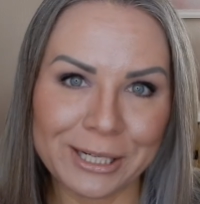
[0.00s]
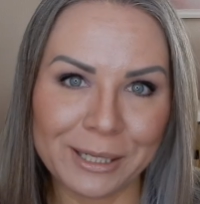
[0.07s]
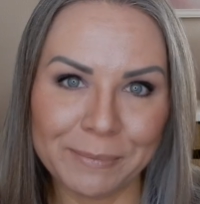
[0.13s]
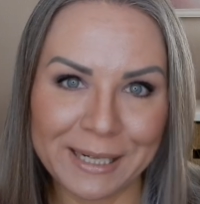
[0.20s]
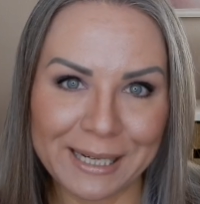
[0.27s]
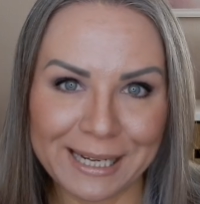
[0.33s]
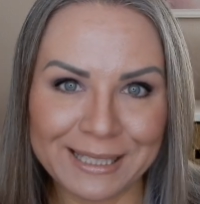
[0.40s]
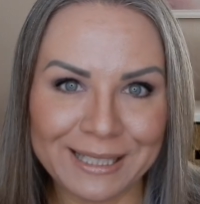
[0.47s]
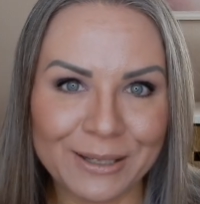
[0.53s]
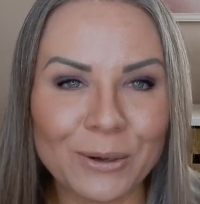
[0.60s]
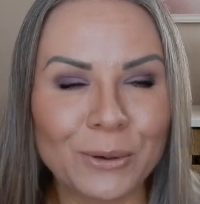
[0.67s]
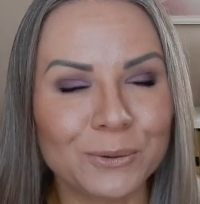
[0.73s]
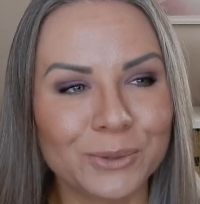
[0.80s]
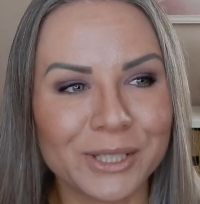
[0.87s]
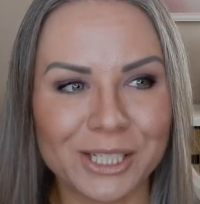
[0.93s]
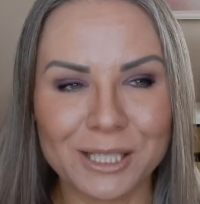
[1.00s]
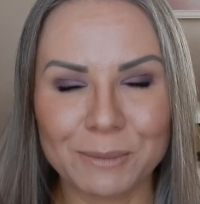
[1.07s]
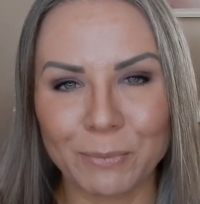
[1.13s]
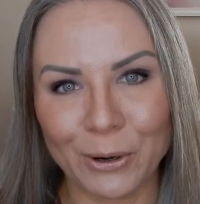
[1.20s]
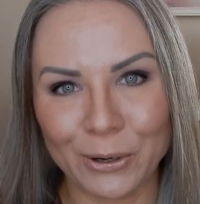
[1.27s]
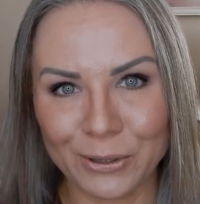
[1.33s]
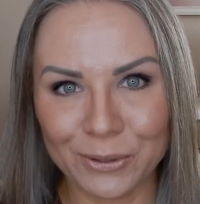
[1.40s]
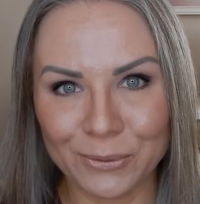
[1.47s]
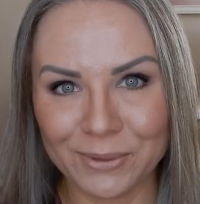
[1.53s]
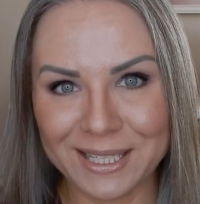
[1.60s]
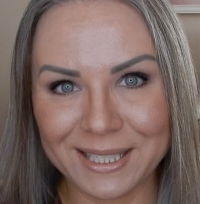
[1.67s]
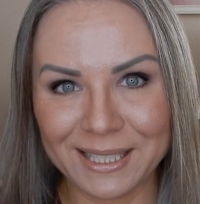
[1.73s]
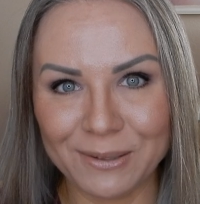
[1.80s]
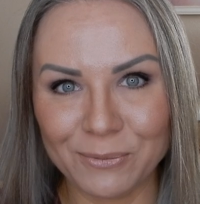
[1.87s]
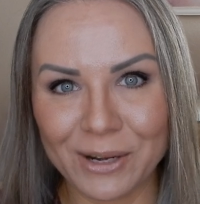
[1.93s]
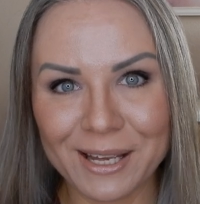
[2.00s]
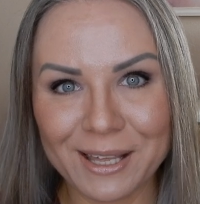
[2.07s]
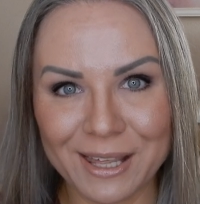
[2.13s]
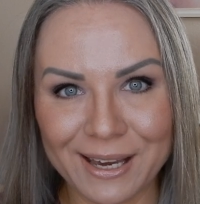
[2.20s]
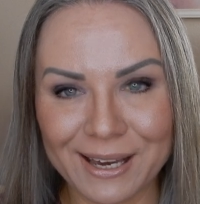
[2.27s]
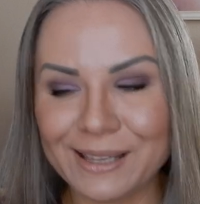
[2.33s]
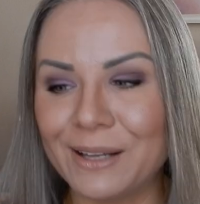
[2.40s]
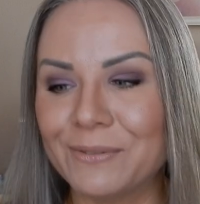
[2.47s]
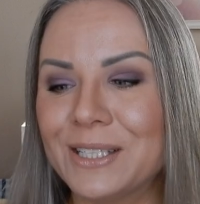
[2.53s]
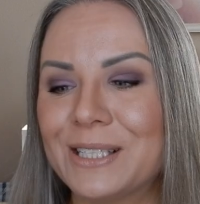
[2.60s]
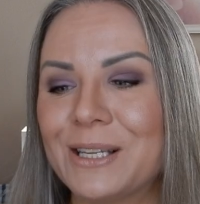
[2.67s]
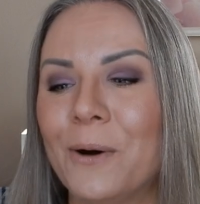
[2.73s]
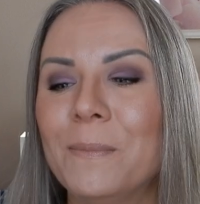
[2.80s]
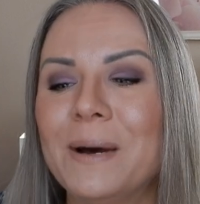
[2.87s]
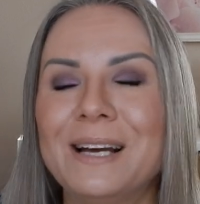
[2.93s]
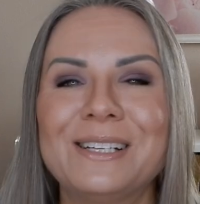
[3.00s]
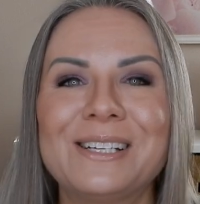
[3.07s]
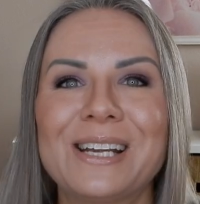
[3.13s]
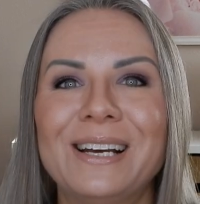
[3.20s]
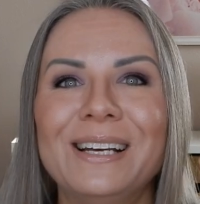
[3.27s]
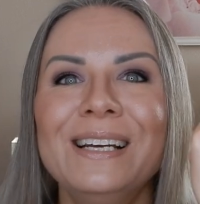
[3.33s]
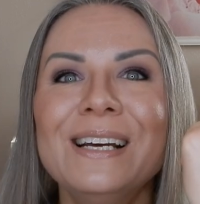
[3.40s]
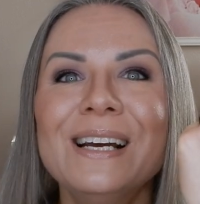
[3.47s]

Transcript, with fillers: it'll be nice and cold, which is part of the reason why I think I love it so much.